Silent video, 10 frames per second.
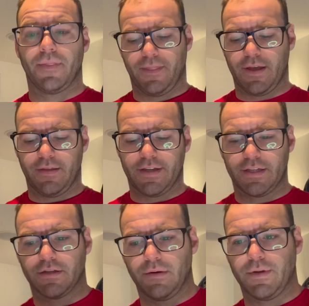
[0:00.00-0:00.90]
This
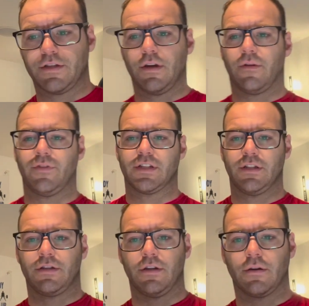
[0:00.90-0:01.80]
is going to be
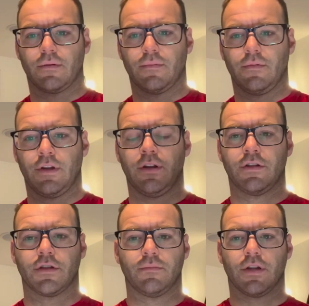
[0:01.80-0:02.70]
in
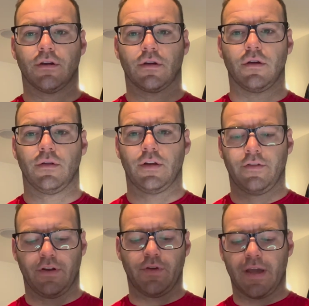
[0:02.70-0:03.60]
terms of
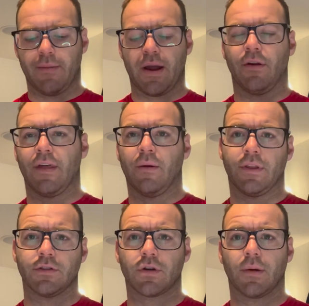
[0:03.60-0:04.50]
if we get better at that
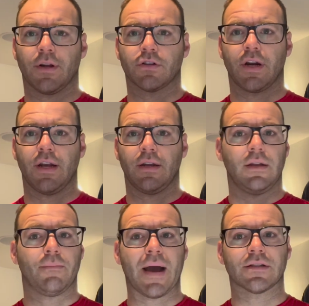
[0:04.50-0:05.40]
within strongman training,
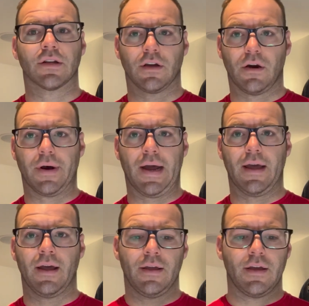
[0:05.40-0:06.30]
your bag's going to go higher,